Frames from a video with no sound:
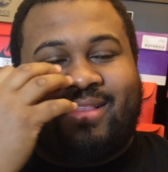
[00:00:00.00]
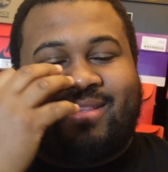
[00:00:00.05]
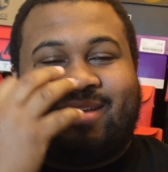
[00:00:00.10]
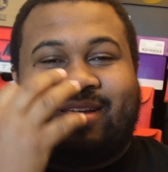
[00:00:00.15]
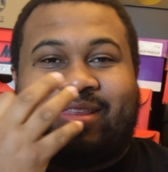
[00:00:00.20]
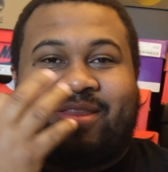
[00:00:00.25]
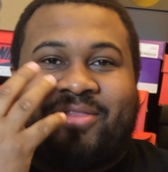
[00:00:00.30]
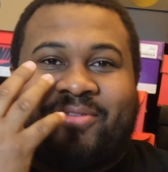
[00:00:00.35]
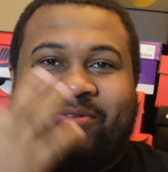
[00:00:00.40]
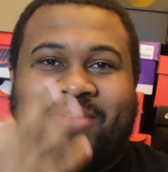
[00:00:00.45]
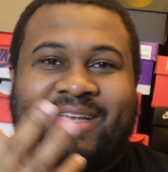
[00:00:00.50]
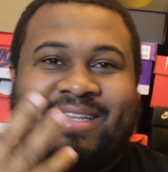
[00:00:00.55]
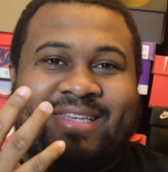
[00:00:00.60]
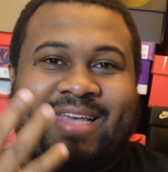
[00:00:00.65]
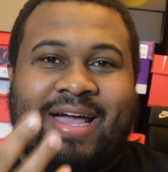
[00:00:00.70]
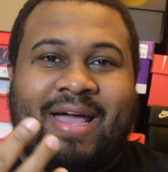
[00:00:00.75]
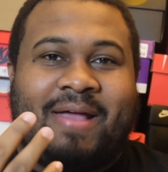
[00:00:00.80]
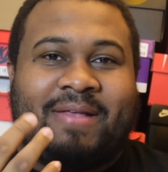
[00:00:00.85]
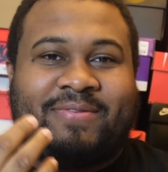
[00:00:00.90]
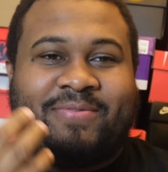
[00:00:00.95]
Took three
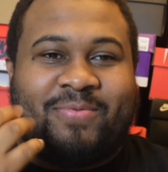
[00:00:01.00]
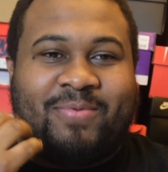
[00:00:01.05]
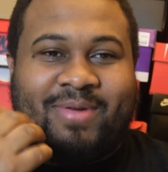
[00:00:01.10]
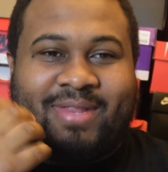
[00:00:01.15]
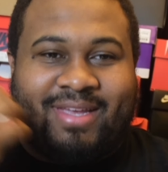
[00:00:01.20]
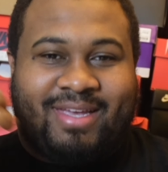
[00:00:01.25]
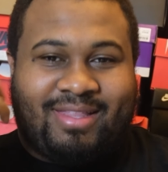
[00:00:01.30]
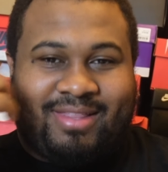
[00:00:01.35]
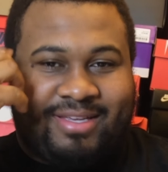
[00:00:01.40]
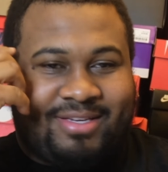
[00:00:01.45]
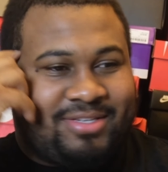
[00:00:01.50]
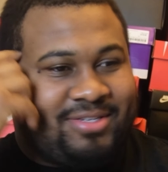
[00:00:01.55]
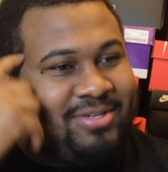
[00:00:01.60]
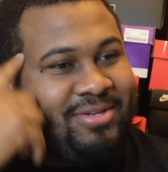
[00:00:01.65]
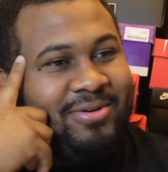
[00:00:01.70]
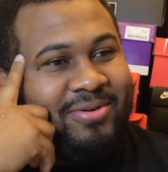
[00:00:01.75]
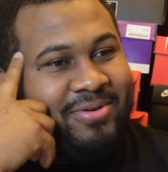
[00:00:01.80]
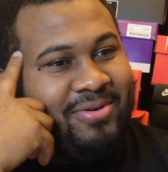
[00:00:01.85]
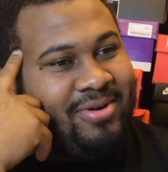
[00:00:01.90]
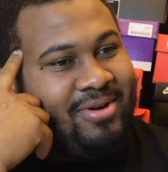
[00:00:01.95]
times for me to get this
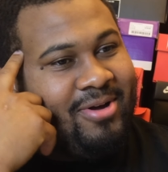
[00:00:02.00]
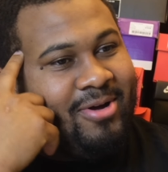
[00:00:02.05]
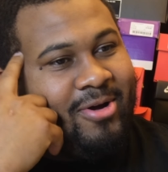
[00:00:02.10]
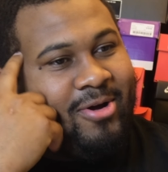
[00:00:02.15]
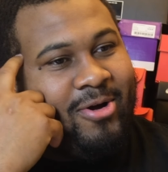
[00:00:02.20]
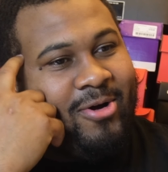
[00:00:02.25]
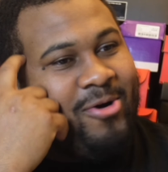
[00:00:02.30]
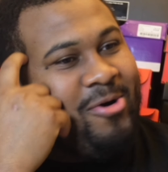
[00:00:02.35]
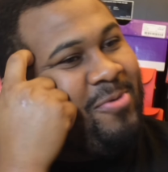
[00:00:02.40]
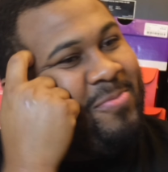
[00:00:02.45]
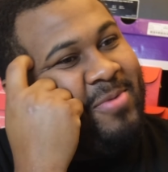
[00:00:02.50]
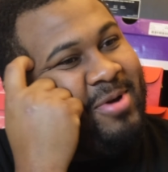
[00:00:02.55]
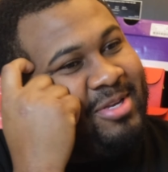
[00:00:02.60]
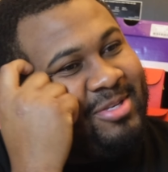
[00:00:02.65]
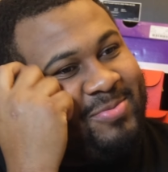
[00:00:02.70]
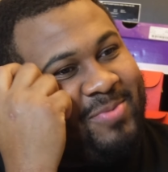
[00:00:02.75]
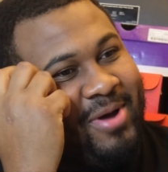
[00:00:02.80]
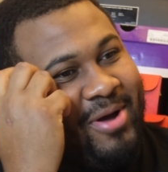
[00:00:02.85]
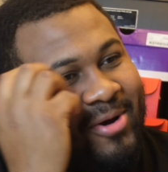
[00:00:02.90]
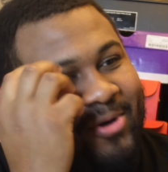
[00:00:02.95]
shoe.
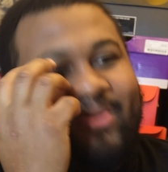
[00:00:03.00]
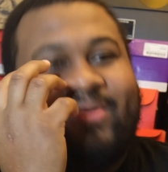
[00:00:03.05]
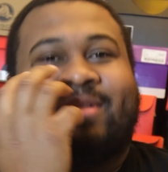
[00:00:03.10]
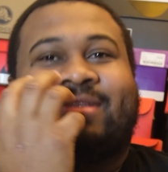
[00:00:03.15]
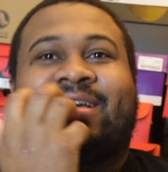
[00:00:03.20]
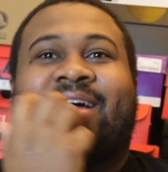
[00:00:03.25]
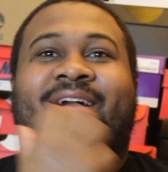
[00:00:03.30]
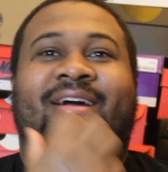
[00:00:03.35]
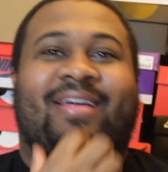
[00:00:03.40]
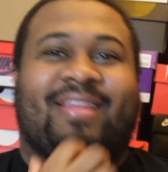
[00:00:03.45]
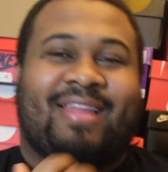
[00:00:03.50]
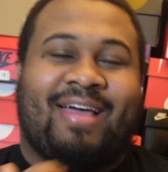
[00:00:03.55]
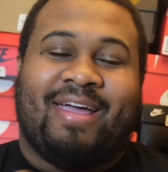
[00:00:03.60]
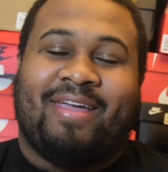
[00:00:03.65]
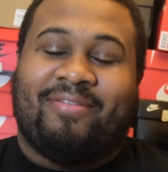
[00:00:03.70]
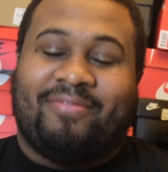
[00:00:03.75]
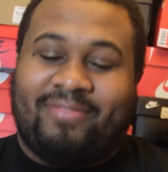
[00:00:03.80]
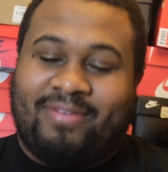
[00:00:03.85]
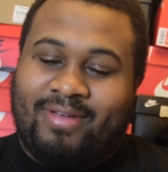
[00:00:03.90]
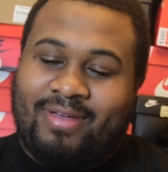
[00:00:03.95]
Almost my whole entire
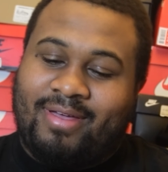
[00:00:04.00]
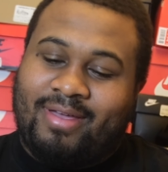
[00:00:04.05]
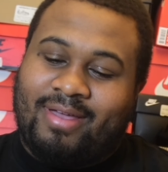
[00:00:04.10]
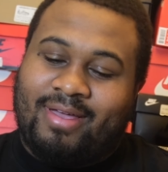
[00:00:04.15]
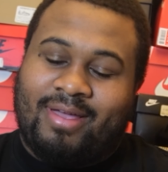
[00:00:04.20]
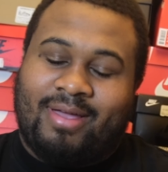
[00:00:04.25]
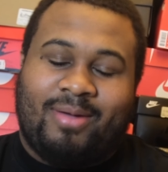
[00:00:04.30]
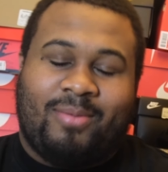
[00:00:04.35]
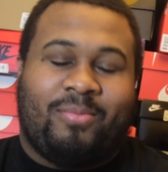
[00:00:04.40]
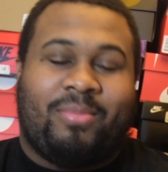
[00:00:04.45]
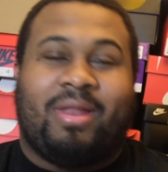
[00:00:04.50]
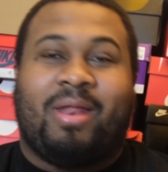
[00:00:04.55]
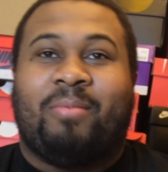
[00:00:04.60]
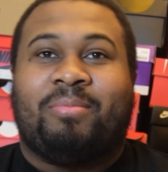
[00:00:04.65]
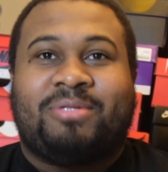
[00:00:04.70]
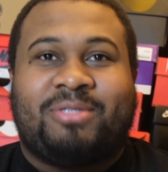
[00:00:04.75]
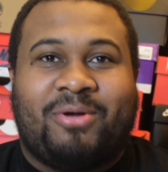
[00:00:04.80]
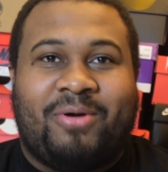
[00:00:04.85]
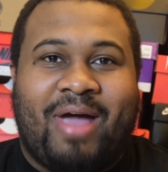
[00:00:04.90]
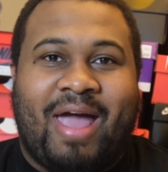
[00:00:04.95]
life. But I'm
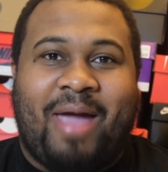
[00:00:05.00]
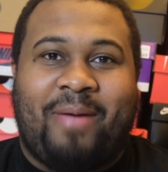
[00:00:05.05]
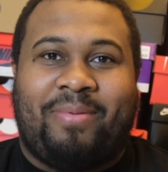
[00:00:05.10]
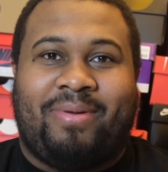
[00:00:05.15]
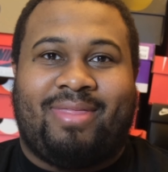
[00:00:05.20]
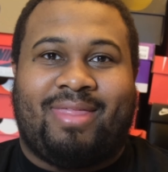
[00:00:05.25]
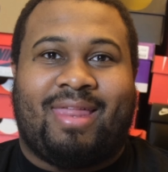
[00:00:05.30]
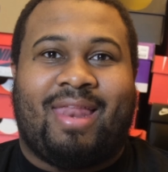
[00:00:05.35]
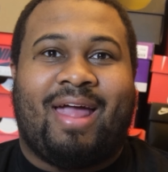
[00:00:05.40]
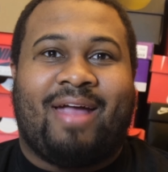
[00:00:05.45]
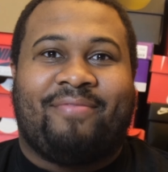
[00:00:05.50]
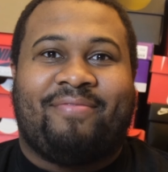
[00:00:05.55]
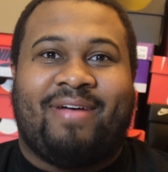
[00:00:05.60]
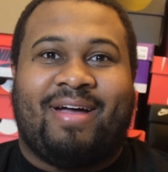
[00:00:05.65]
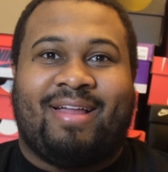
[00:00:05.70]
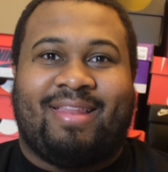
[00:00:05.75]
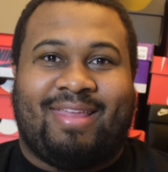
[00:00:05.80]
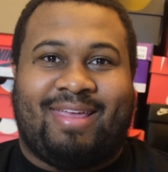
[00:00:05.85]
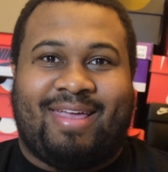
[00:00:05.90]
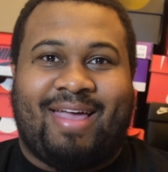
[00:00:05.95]
so happy that I
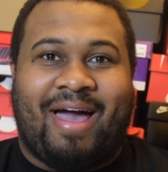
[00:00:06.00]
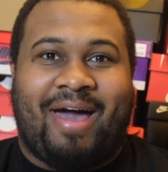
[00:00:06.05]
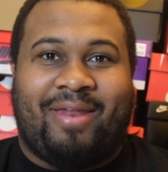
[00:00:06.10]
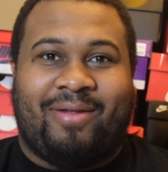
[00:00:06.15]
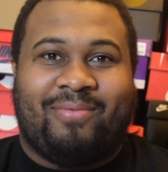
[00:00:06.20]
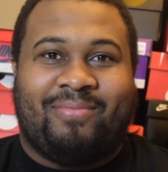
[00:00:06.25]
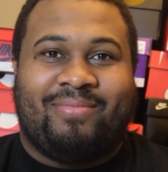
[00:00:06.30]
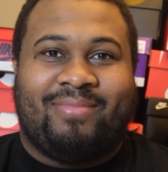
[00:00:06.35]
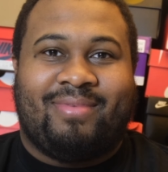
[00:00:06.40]
finally got